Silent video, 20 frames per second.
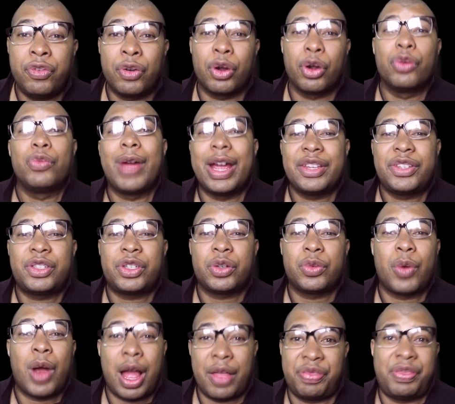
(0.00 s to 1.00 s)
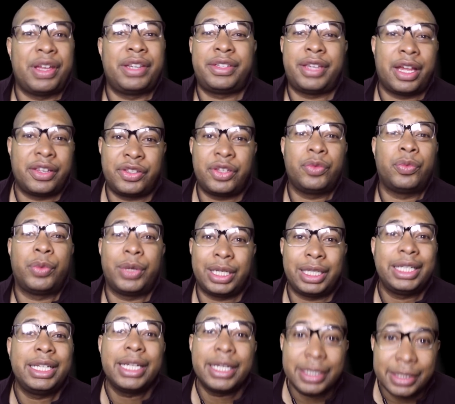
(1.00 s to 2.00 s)
for a restaurant that doesn't
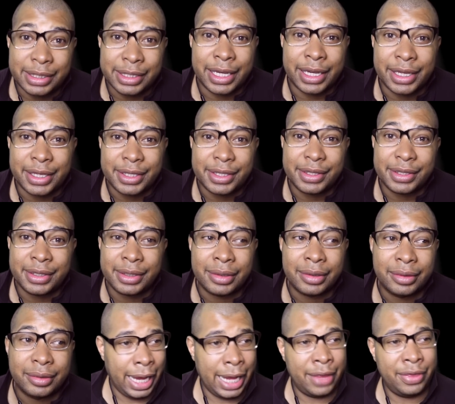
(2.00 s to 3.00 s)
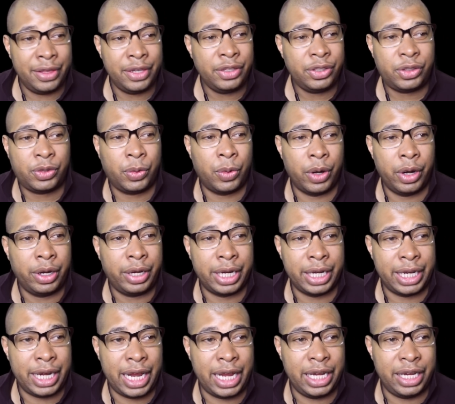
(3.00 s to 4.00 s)
really exist. And this
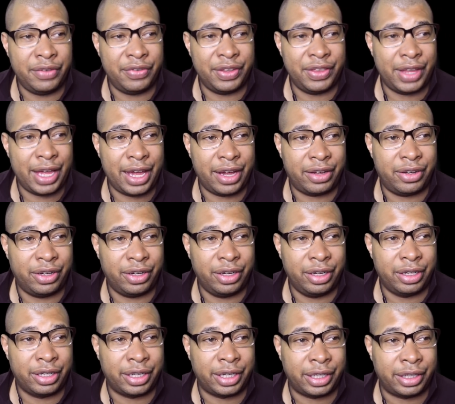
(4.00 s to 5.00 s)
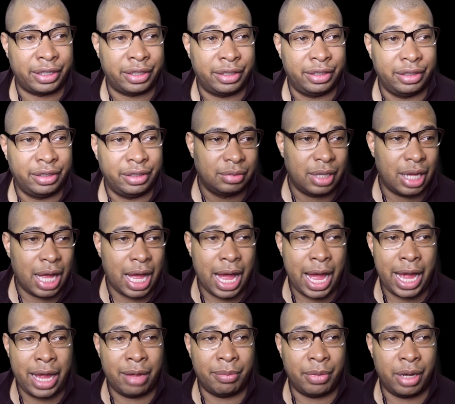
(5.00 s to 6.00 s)
twerking ain't even that good.
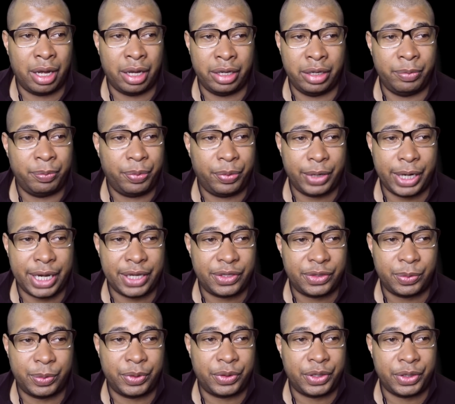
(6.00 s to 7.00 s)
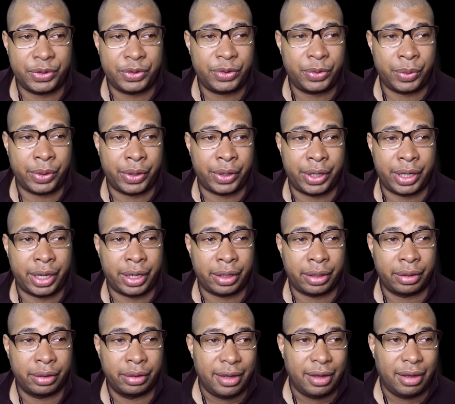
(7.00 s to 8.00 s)
I am unimpressed with this twerking.
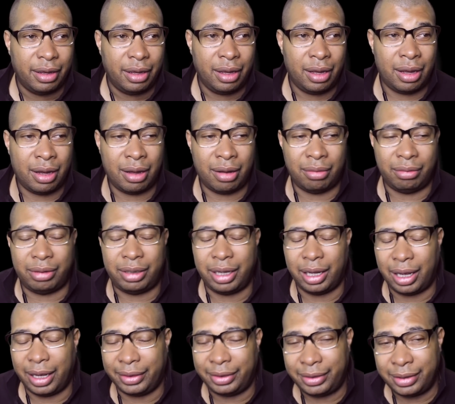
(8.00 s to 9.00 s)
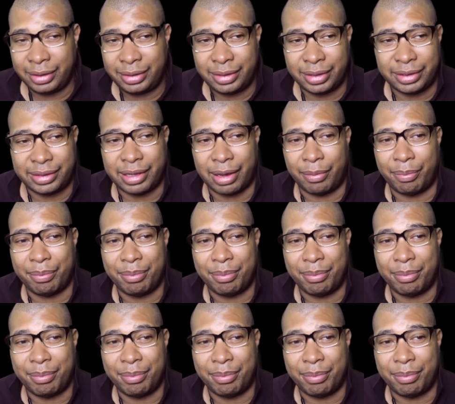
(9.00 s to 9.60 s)
Oh God, this is a